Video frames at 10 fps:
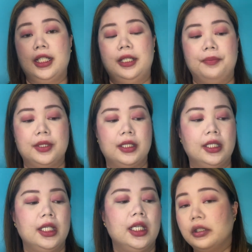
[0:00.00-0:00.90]
lips.
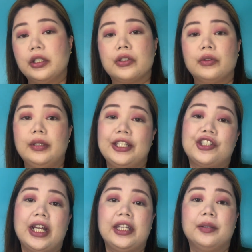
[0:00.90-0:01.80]
So let's
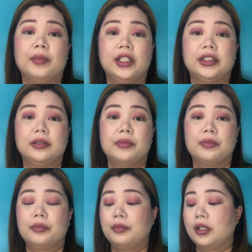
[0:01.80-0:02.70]
try the bottom
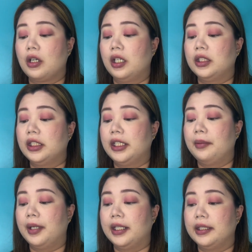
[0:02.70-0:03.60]
color
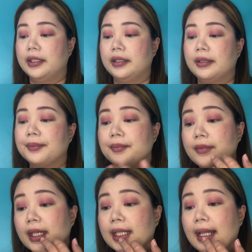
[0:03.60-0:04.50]
naman
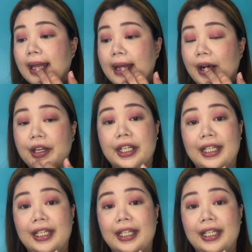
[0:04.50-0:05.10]
on the